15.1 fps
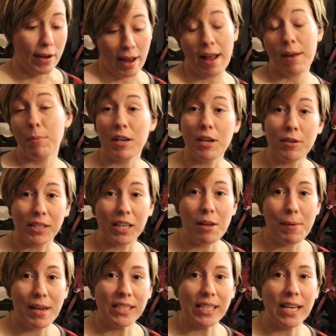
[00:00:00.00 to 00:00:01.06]
had been using
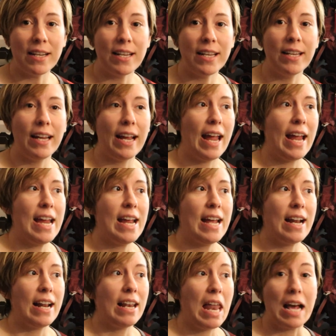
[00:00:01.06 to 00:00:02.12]
a bandana
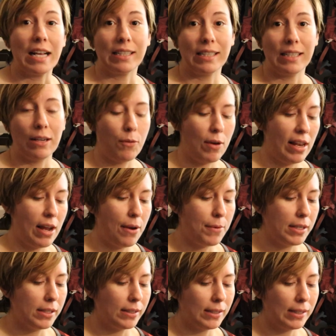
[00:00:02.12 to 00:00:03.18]
and I lost it while I
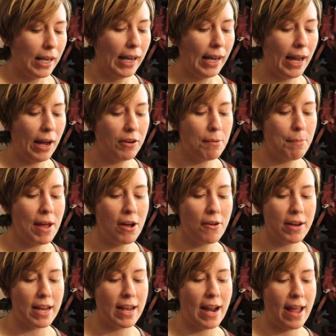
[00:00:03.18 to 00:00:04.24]
was out and
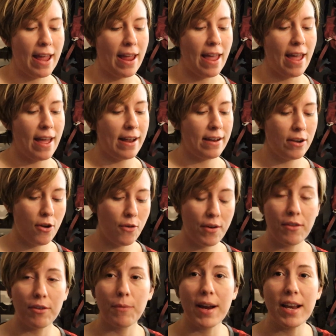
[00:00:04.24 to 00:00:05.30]
about, and I had no
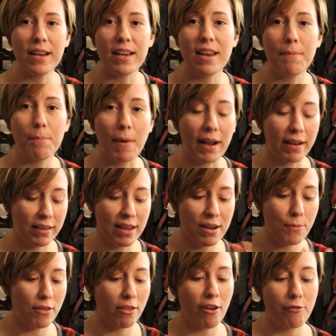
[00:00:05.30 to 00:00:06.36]
other way to keep my
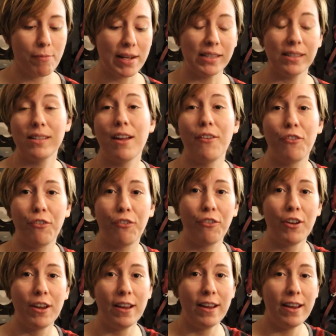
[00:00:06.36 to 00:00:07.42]
lid with all of my
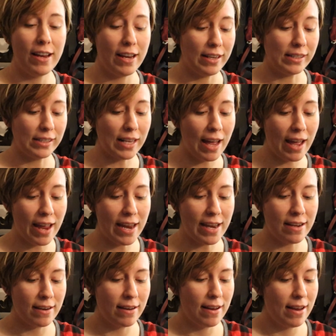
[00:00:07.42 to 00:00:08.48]
stuff
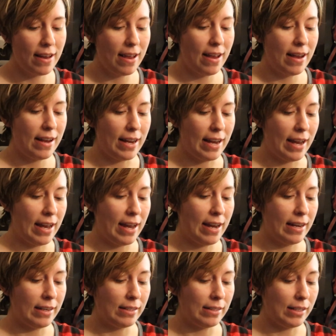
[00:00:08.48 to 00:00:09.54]
inside.
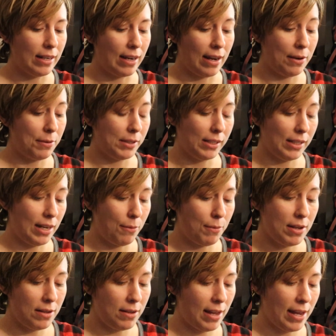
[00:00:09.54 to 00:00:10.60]
And I was like,
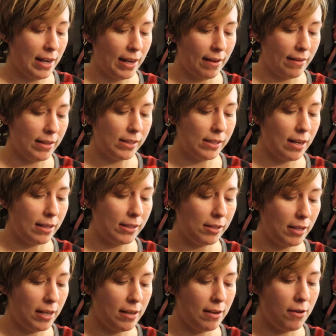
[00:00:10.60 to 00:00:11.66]
well, heck it, these socks
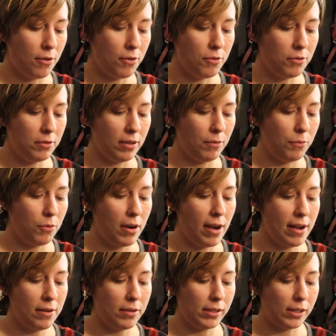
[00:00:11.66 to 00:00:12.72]
are getting old and worn
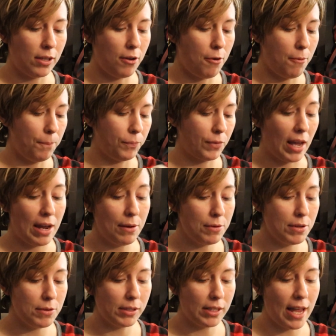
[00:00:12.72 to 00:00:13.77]
out, so I will
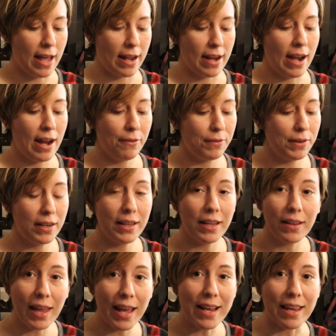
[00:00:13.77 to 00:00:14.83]
use that. And I really
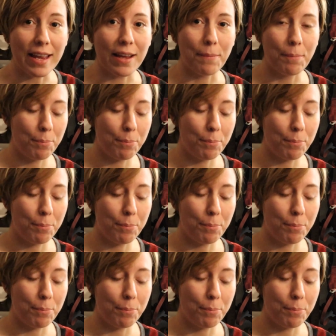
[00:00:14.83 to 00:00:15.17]
like it